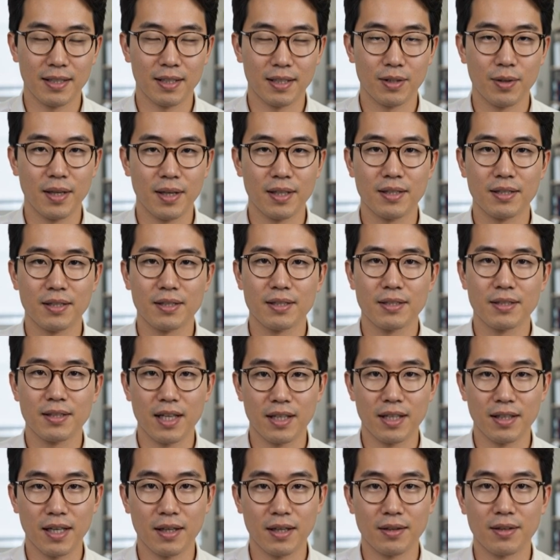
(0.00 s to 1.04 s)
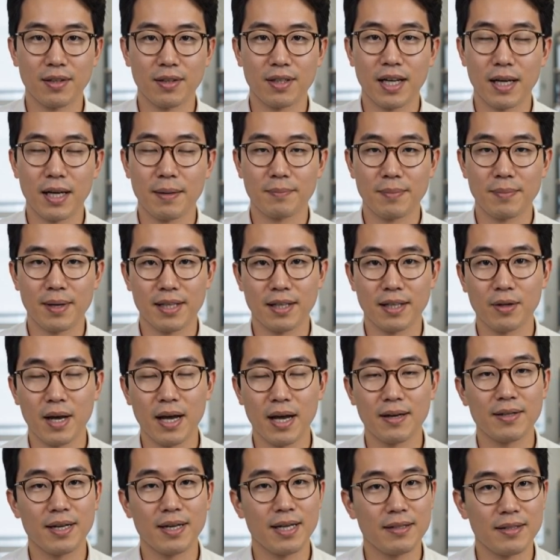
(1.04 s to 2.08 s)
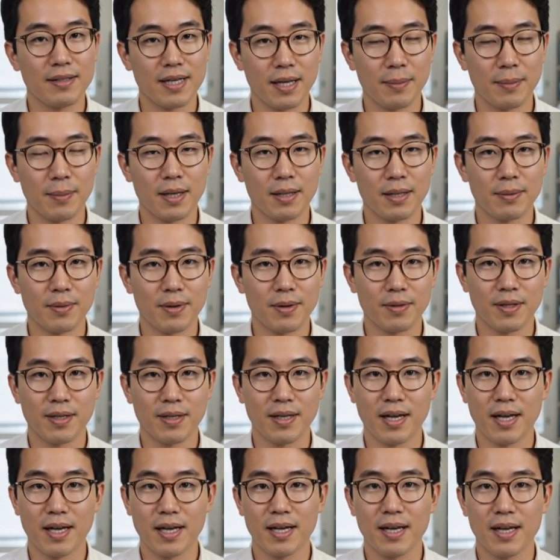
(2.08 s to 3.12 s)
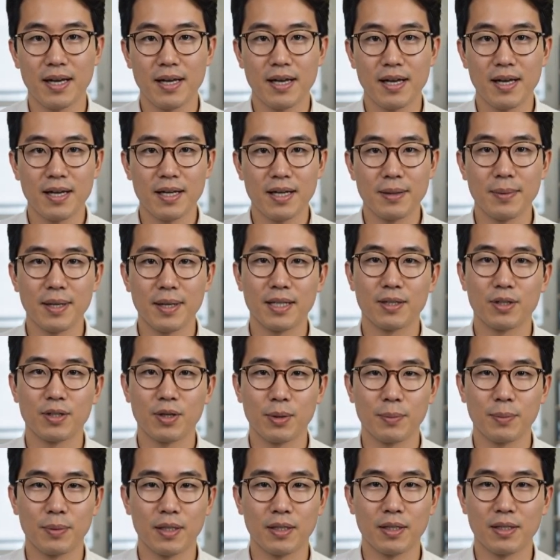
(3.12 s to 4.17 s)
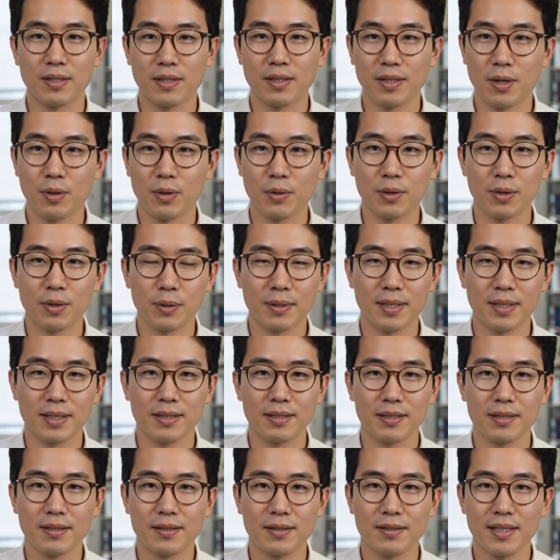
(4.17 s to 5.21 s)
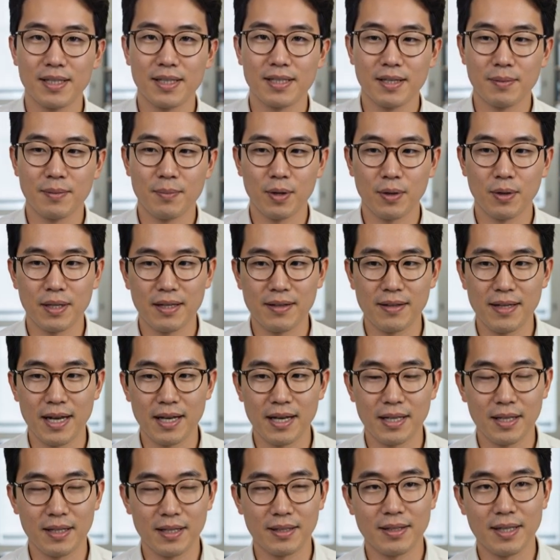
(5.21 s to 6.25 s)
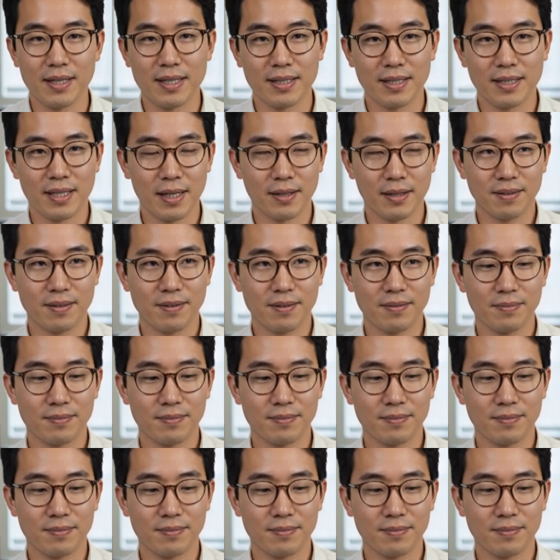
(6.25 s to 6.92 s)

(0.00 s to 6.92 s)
stretched, tugged out of shape by the gravity of neighboring moons, and because Jupiter is so enormous, that small deviation is enough.